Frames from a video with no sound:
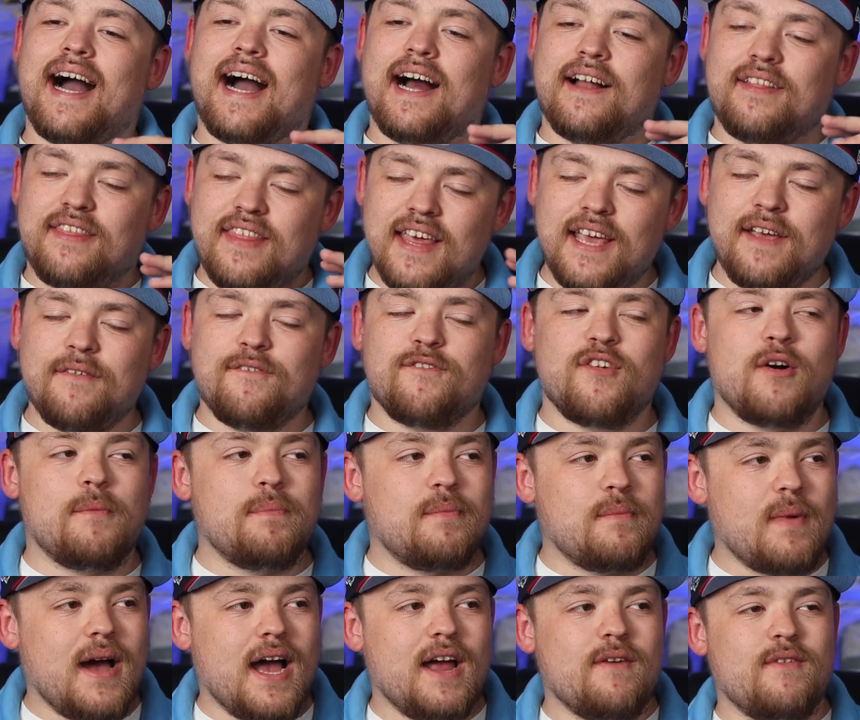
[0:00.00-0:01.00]
I think
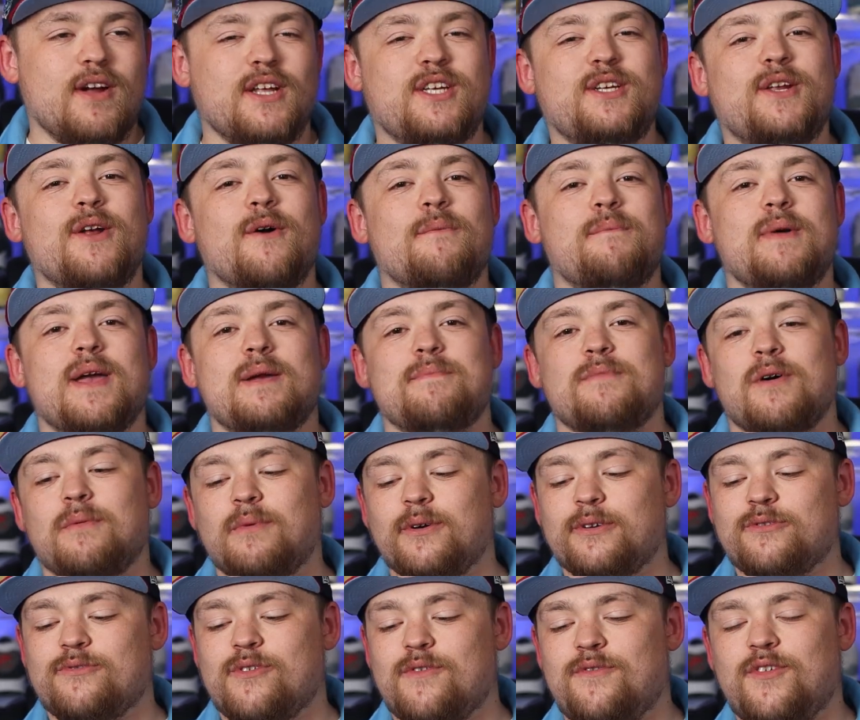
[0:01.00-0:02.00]
from my original Big
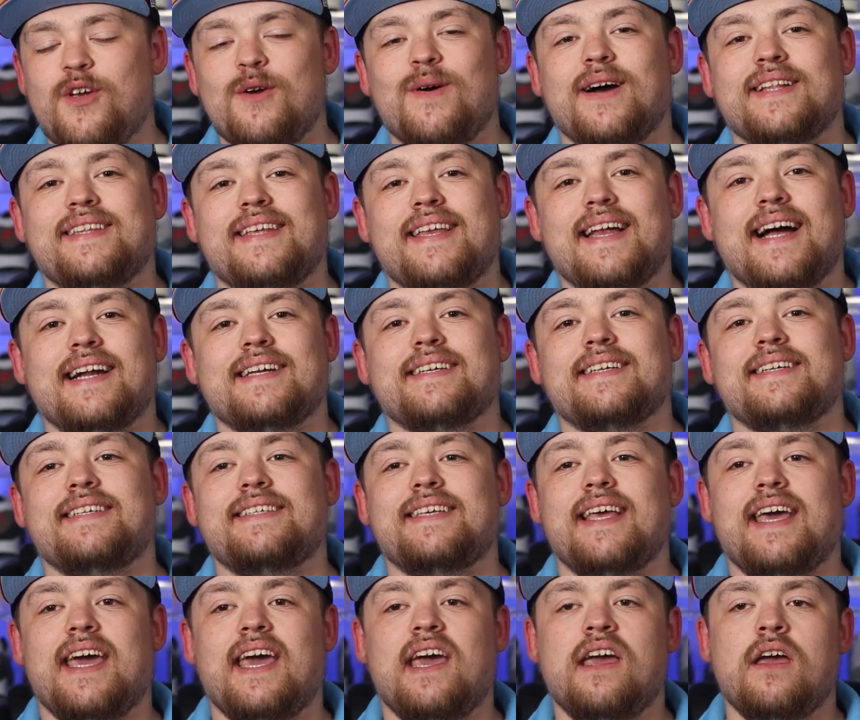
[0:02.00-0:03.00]
Bubbles review, I did actually
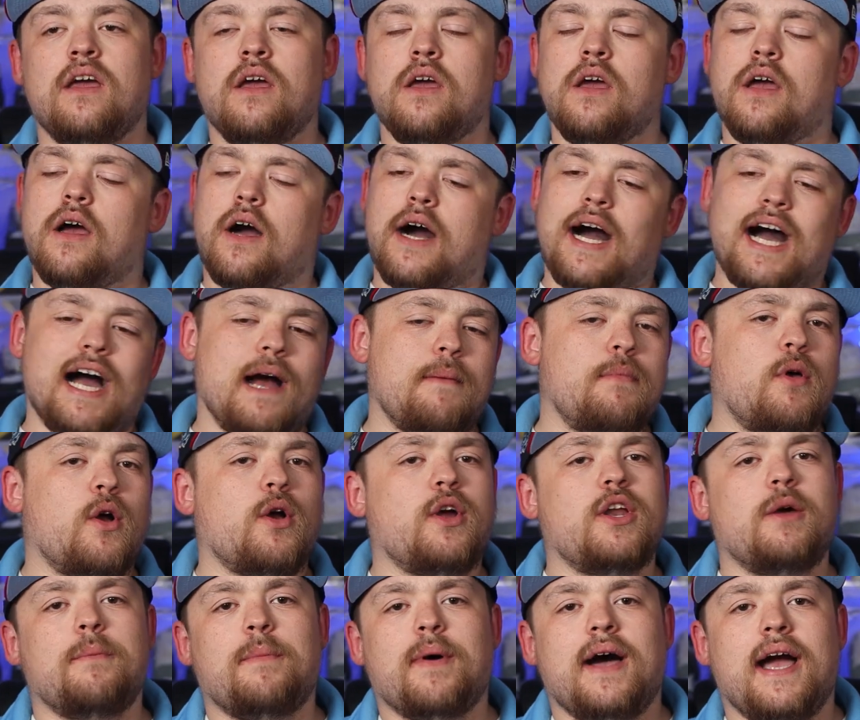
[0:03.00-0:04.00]
say, I'm not
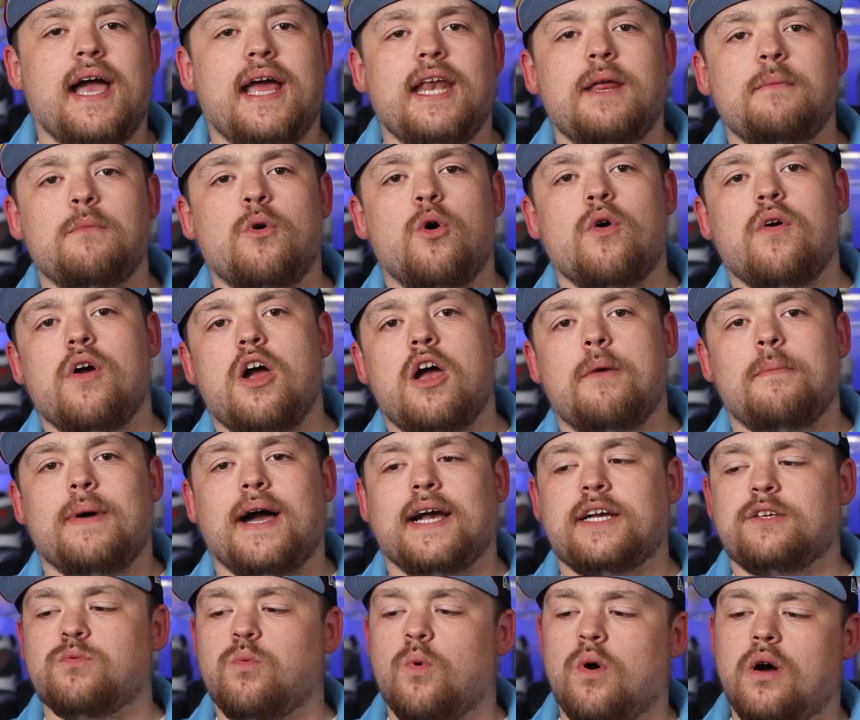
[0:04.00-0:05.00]
going to buy any more Air
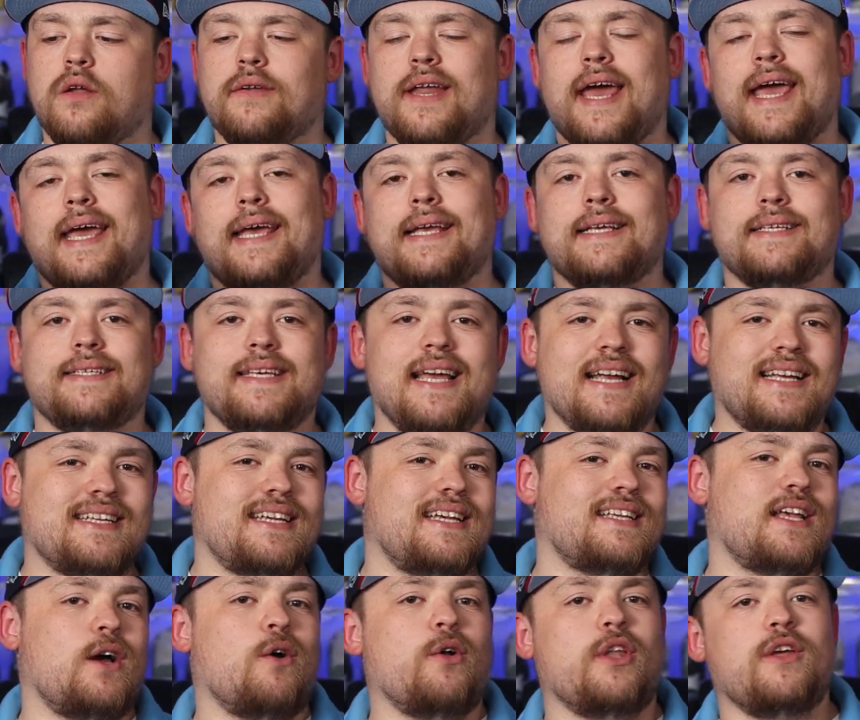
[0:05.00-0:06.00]
Max 1
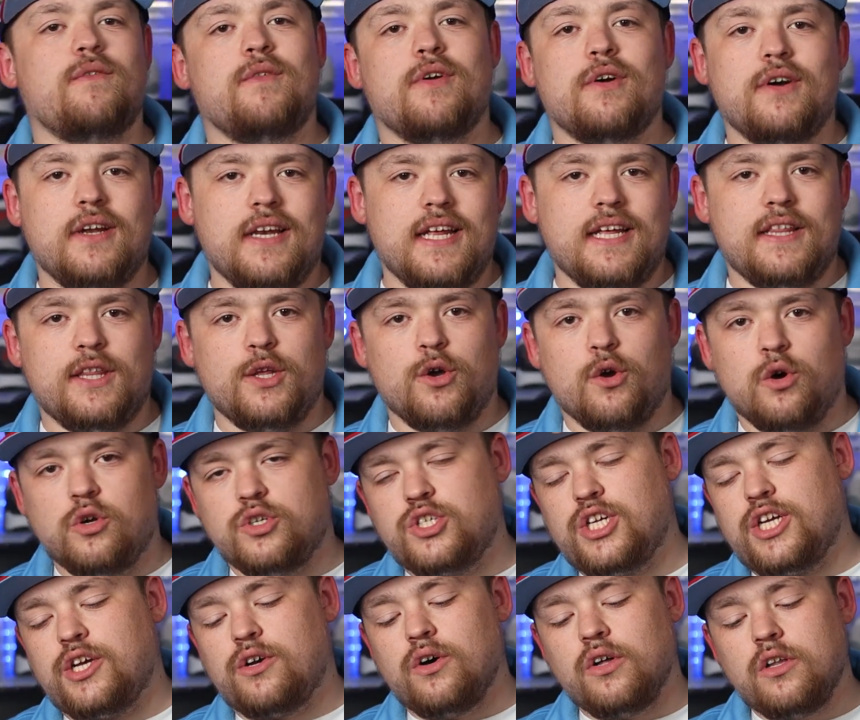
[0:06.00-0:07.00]
86s, I only really need the
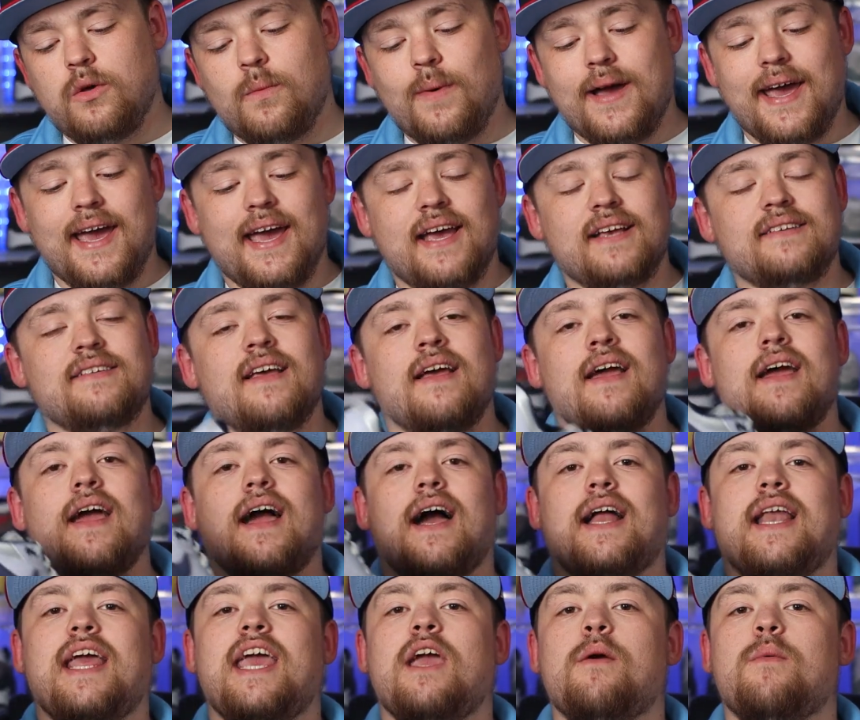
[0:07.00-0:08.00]
OG colourways.
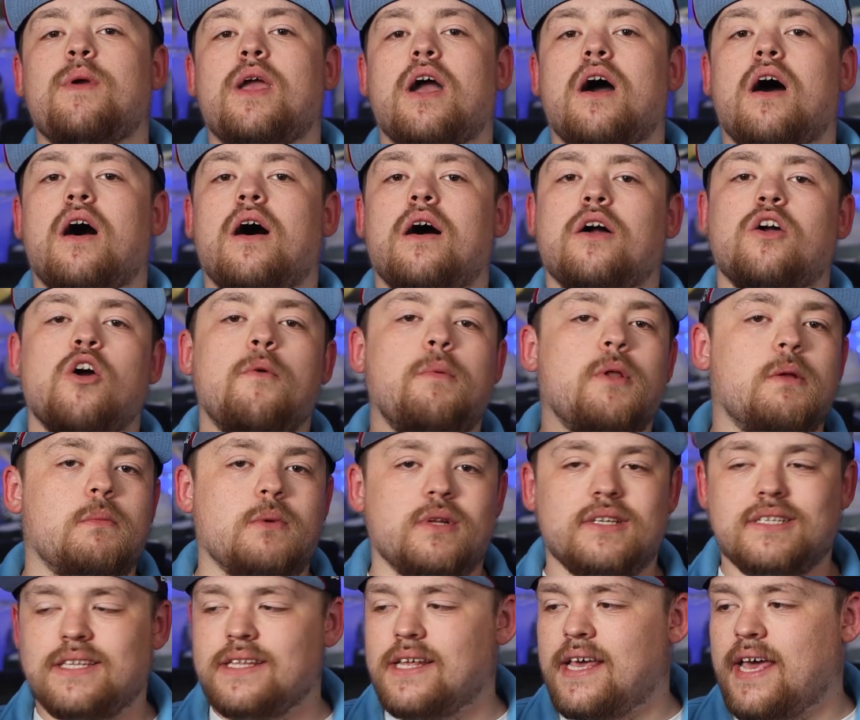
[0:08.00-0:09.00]
And here we are, a couple of
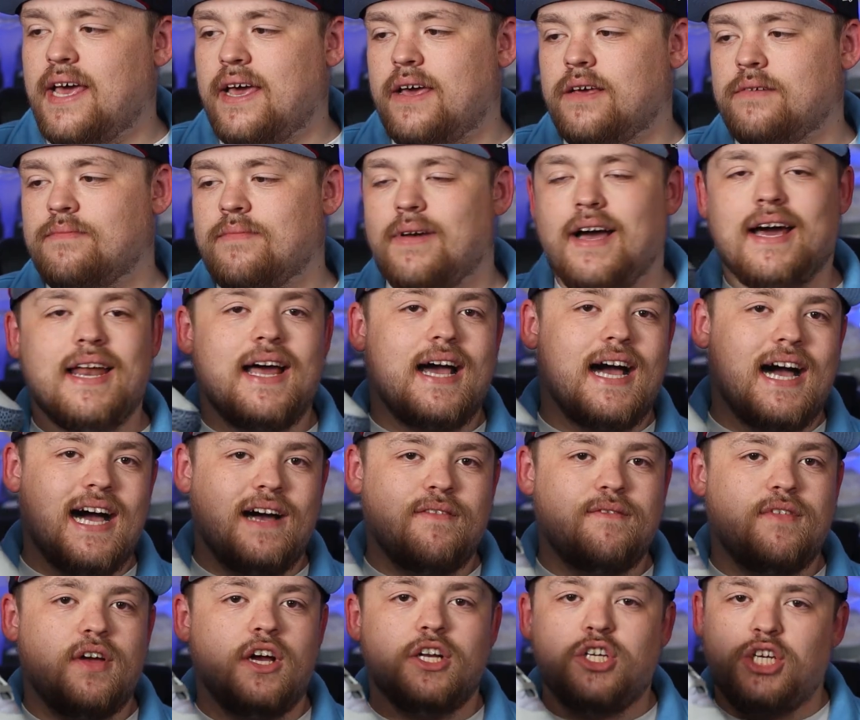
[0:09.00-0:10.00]
months later, and I
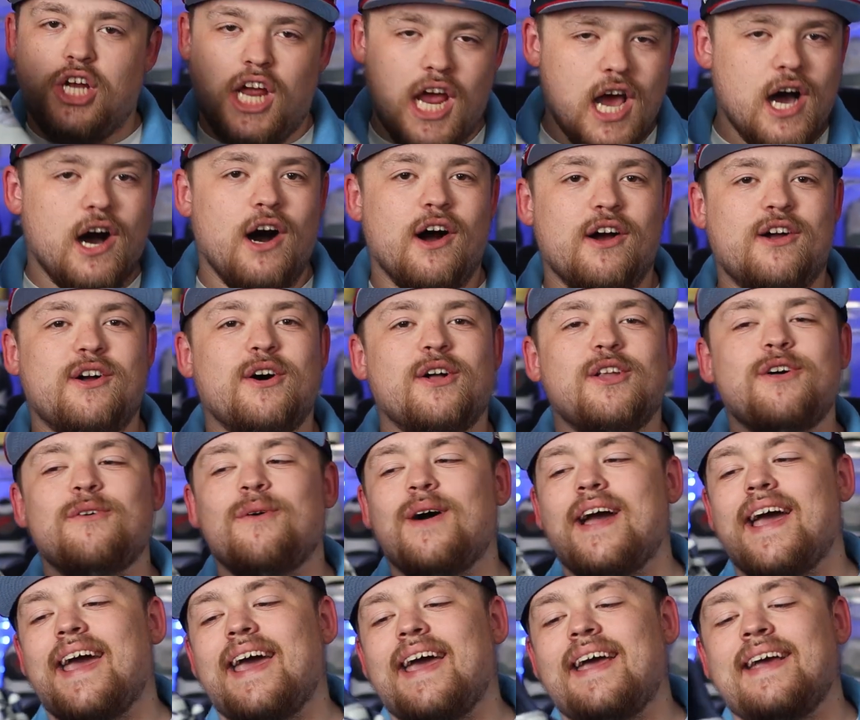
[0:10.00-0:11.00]
have a GR
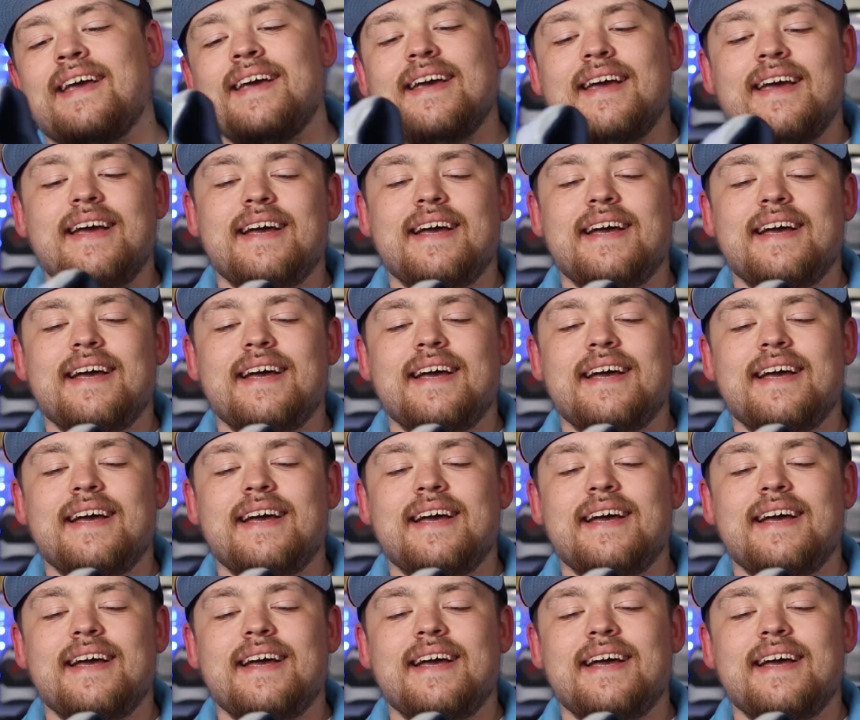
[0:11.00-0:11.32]
colourway.